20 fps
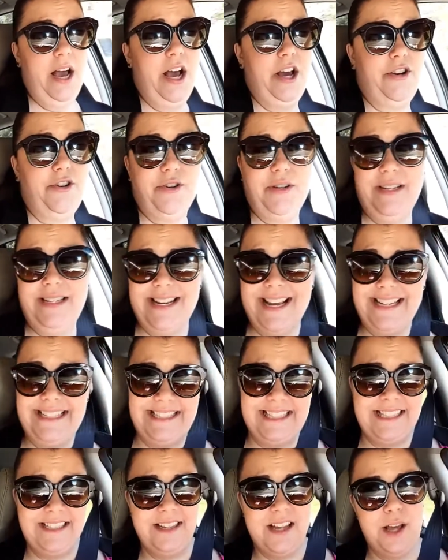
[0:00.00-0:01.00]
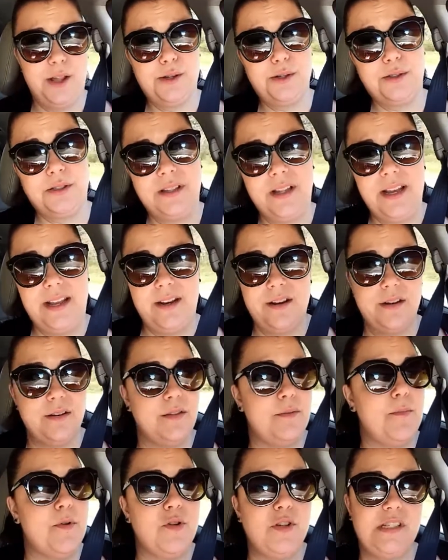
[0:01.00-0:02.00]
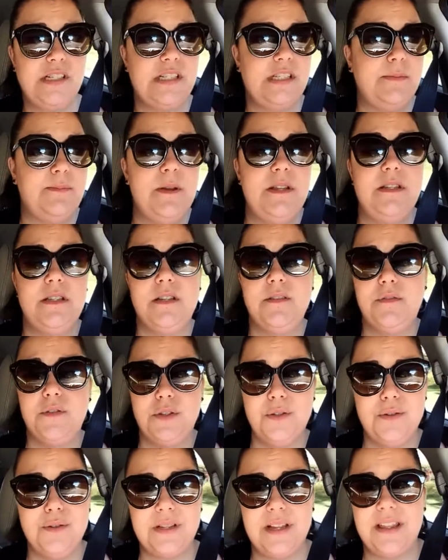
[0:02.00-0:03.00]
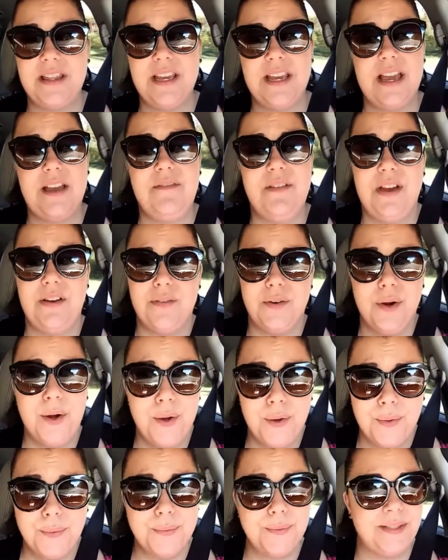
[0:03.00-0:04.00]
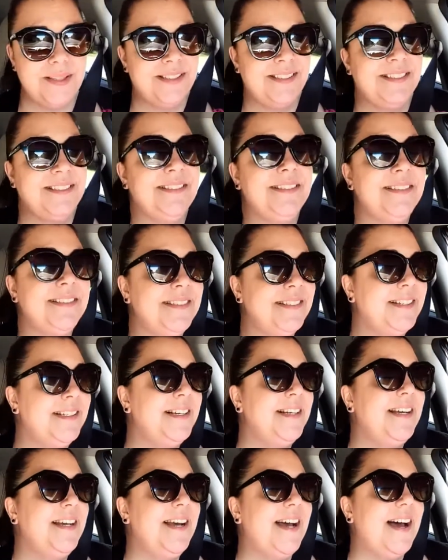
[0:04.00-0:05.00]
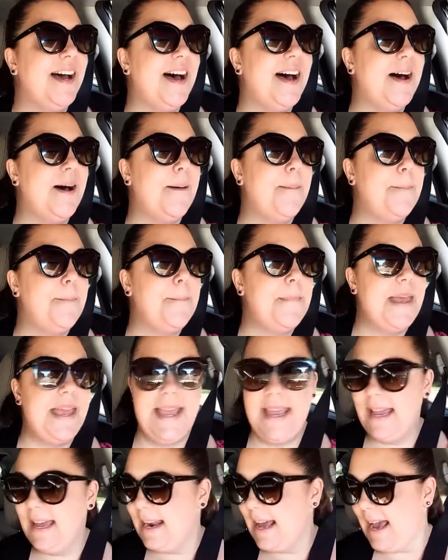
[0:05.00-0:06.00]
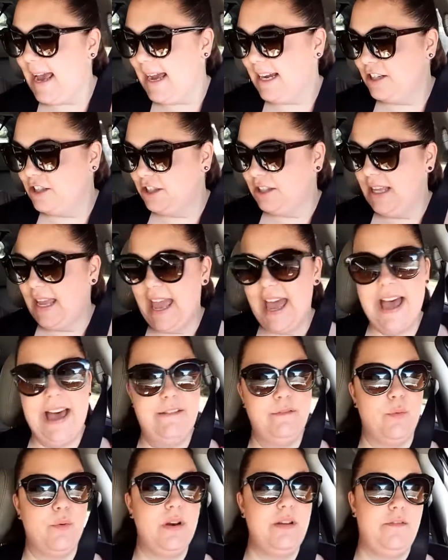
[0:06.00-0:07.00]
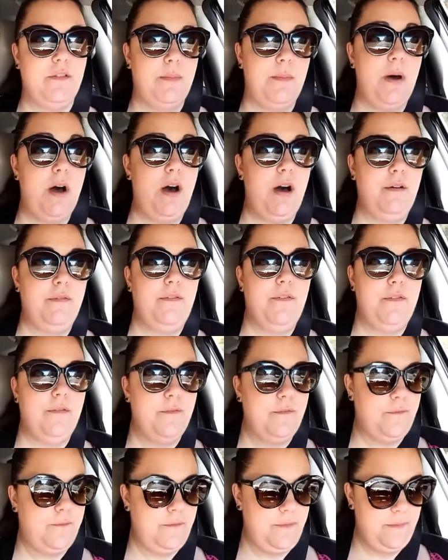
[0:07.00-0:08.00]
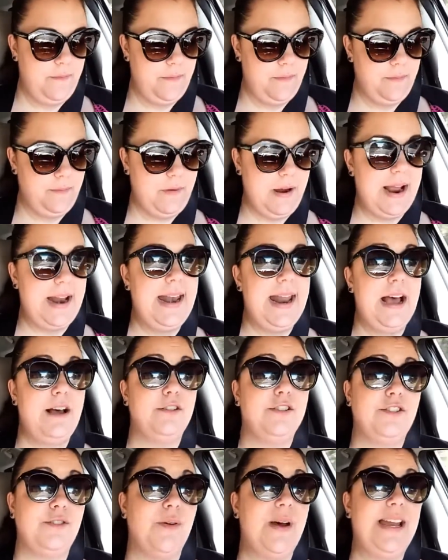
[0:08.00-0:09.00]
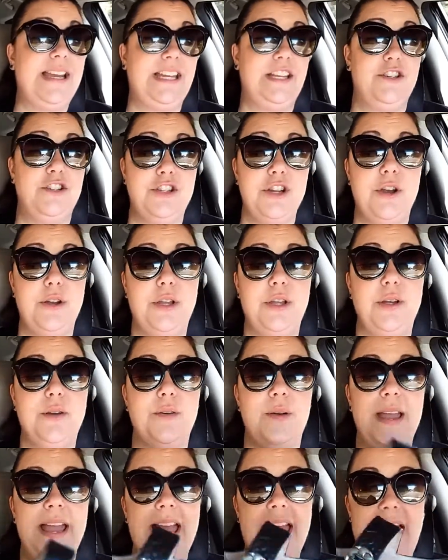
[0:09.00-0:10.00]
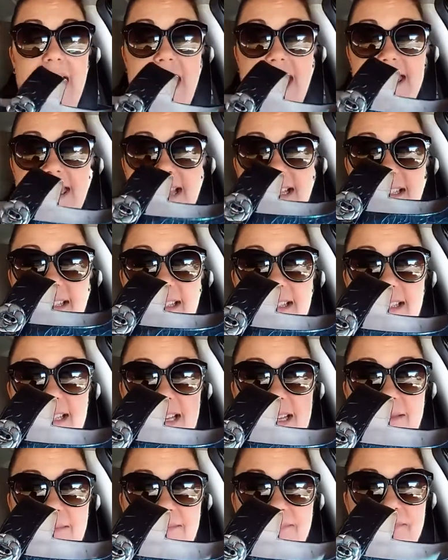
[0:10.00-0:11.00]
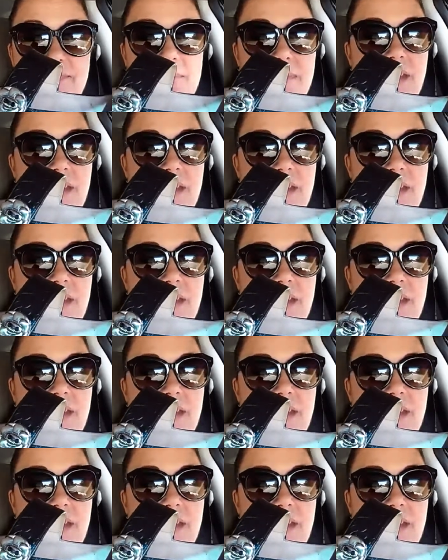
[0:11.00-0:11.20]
$119 later, the most expensive shoes I think I've ever owned. And I actually have one of them off right now so I can show you. And this is it.